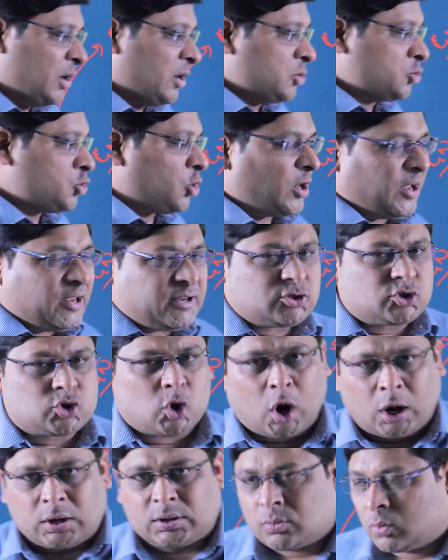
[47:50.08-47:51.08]
So in
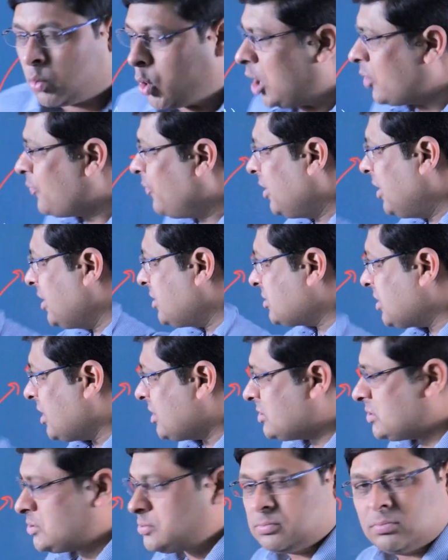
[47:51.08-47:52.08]
short, what we
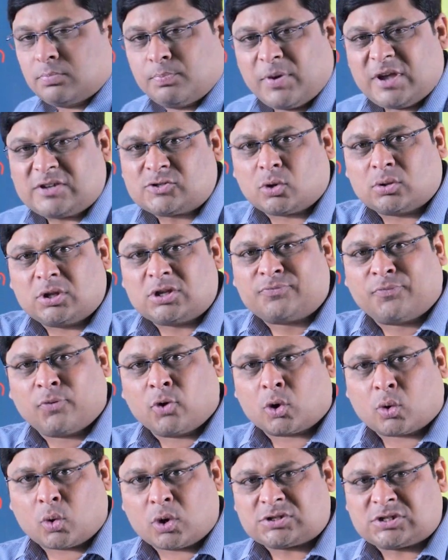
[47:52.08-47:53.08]
discussed based on these
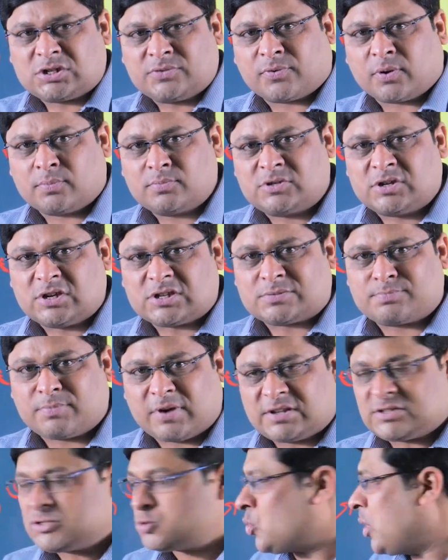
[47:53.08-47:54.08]
4 questions from GS
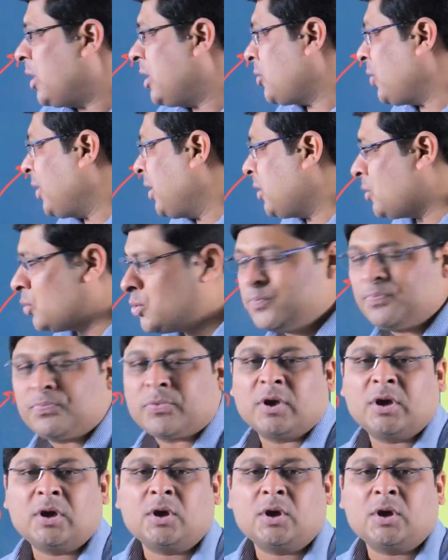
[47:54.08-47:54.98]
Mains 2022,